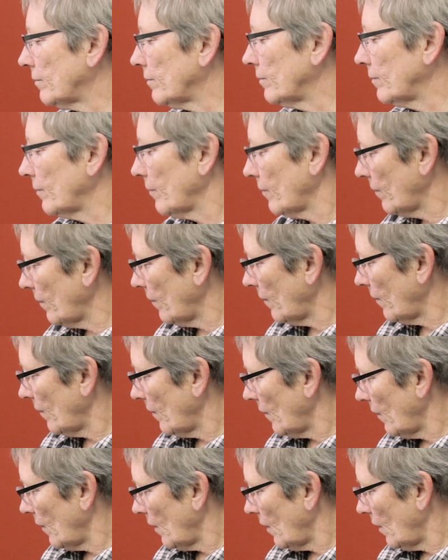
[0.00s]

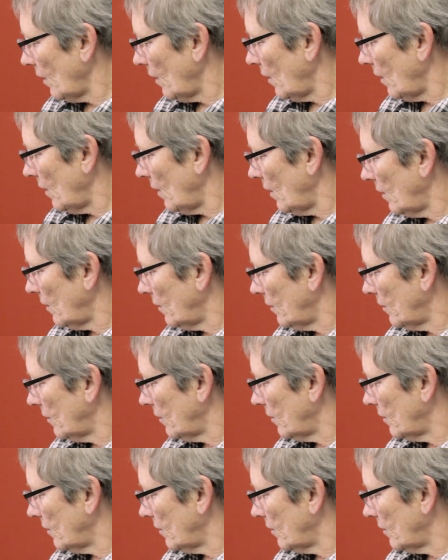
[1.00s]
(no one is talking)